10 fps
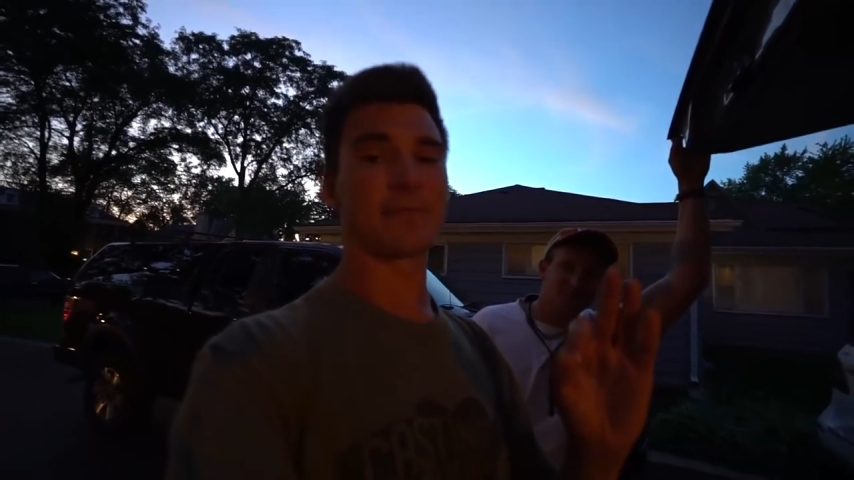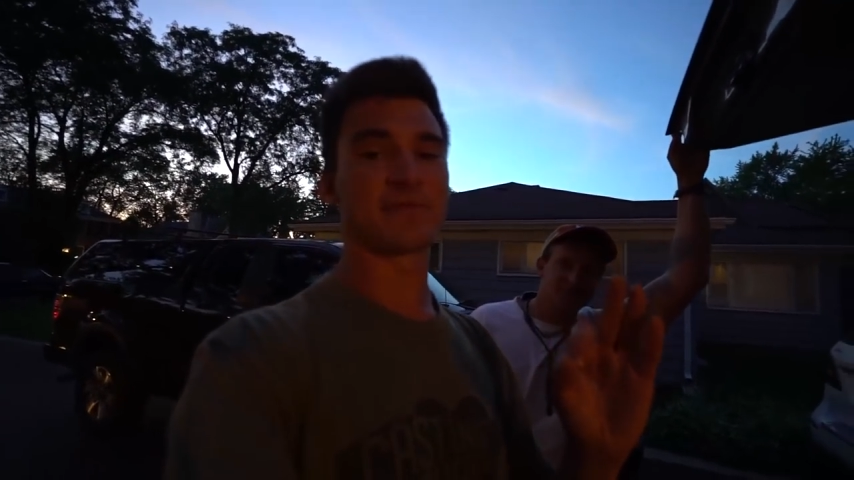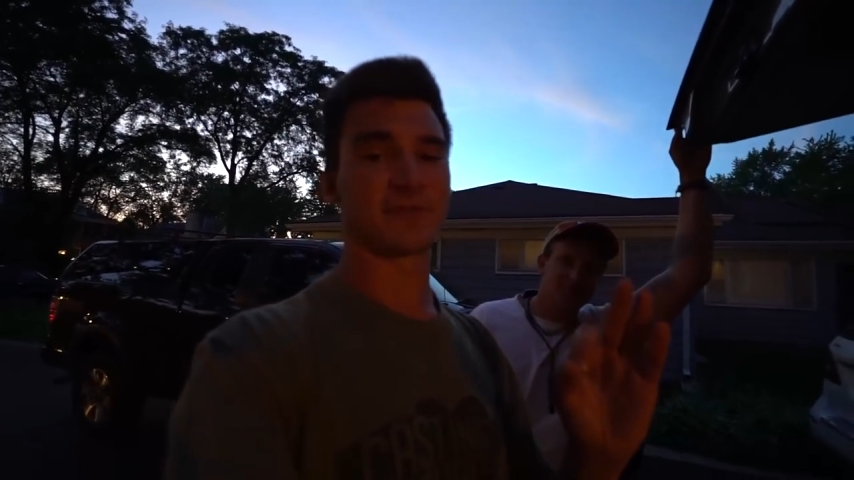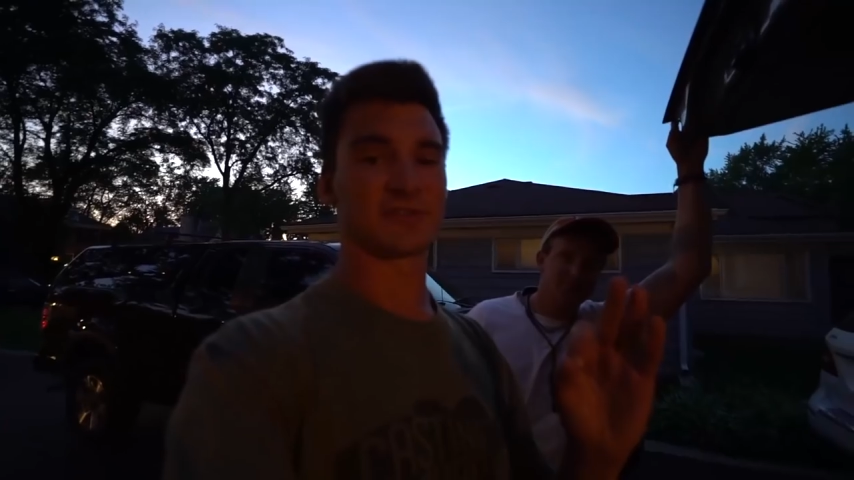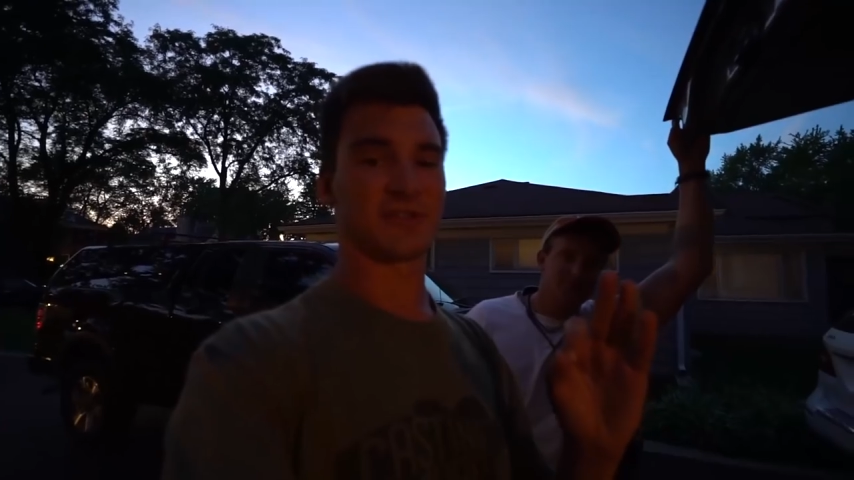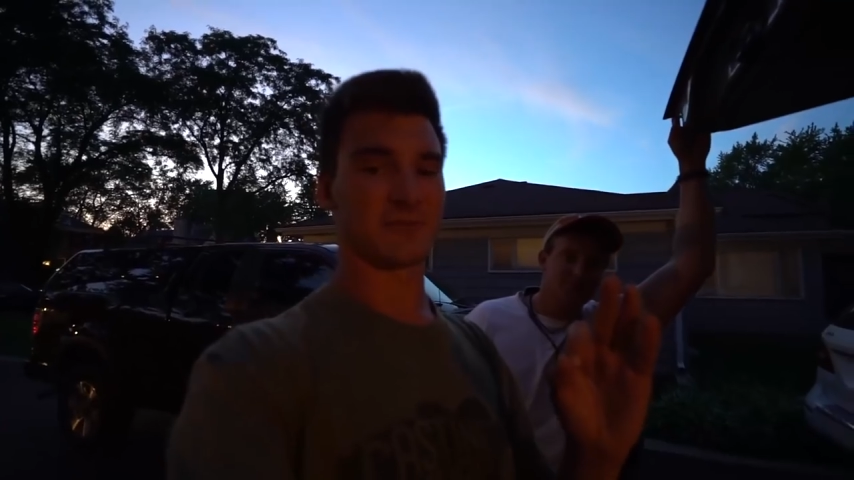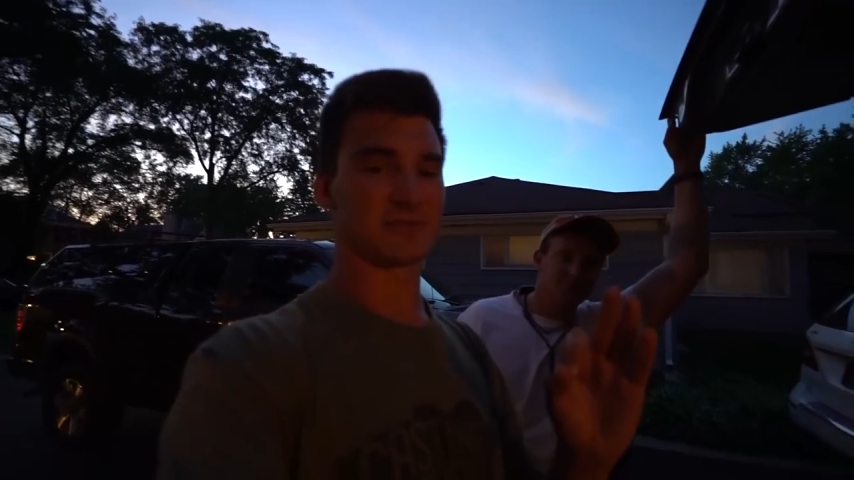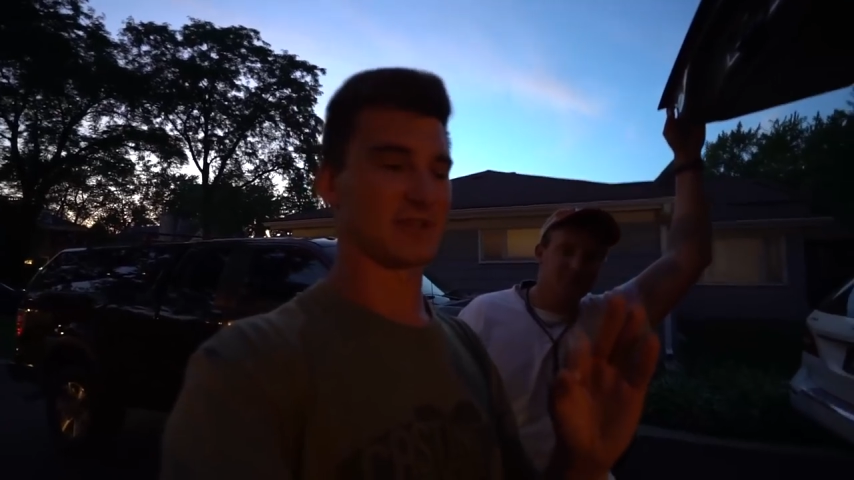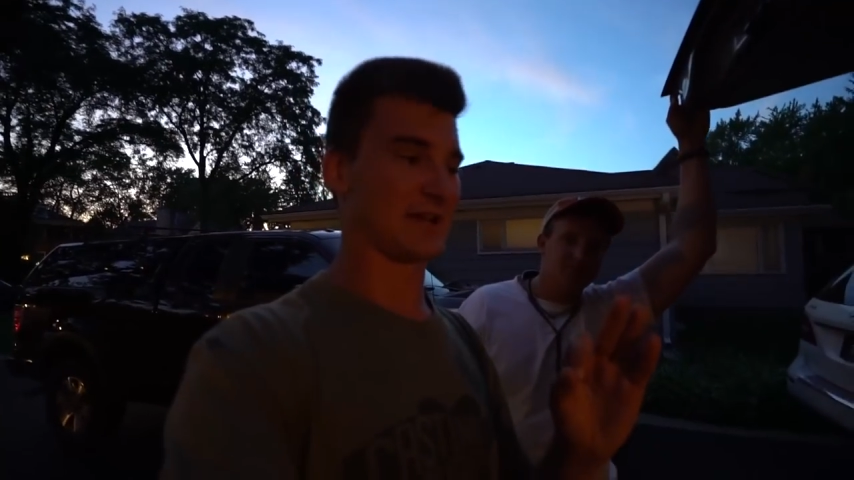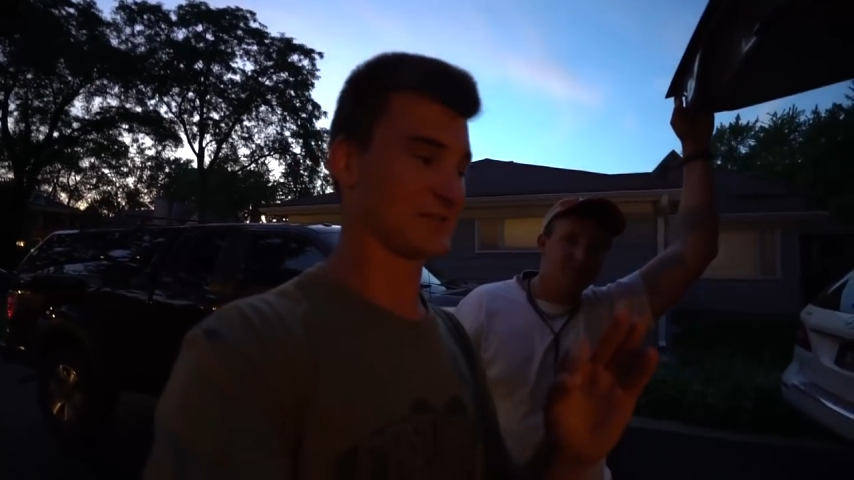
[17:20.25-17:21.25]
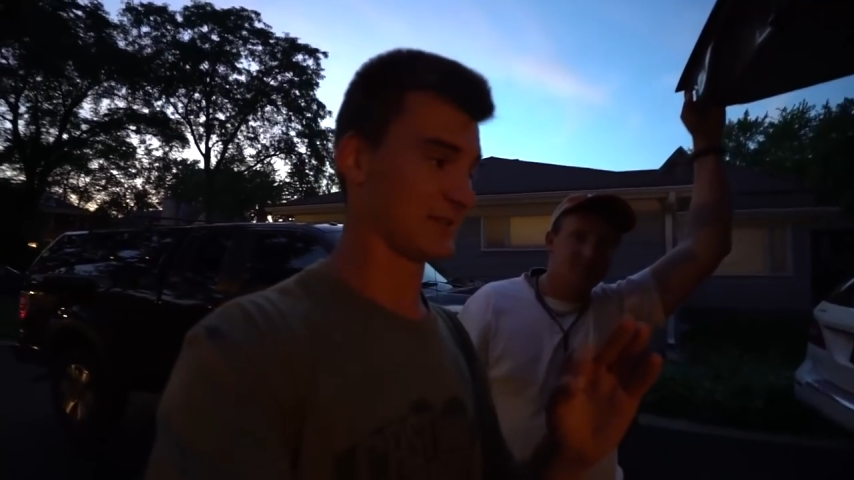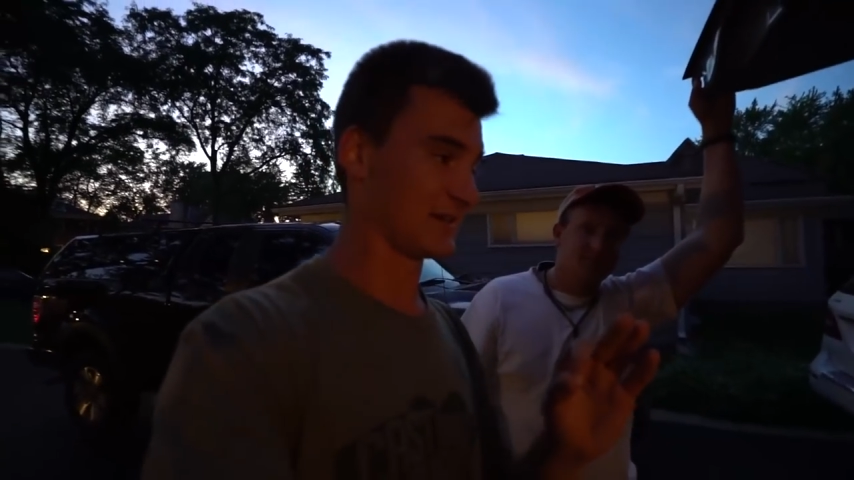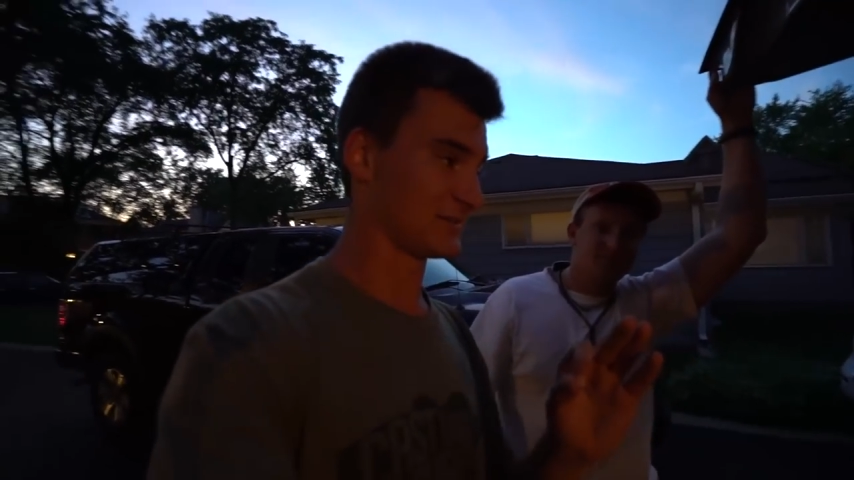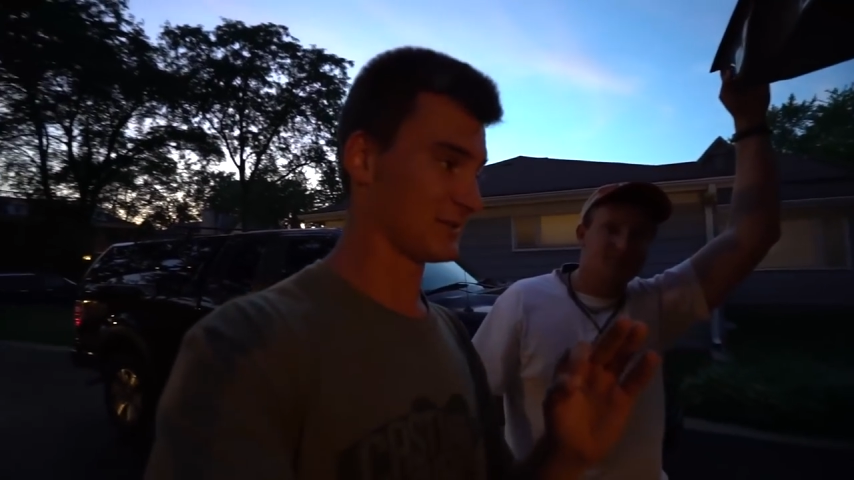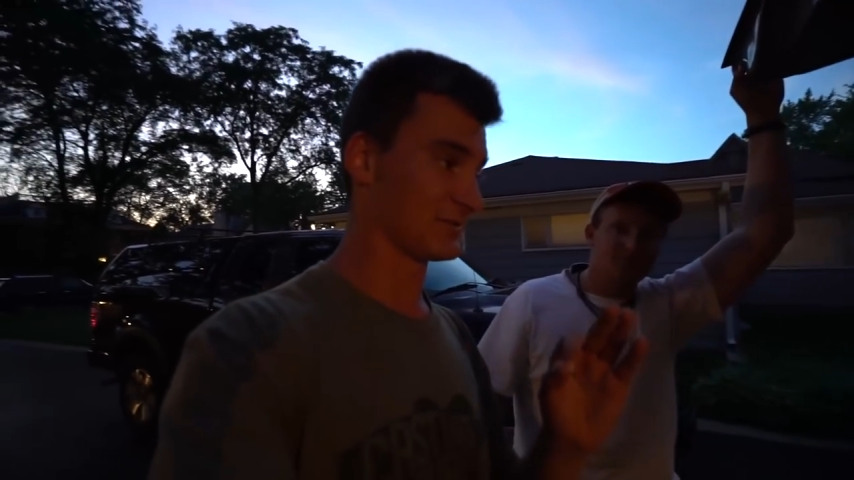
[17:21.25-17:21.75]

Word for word: for southern Wisconsin lakes, and it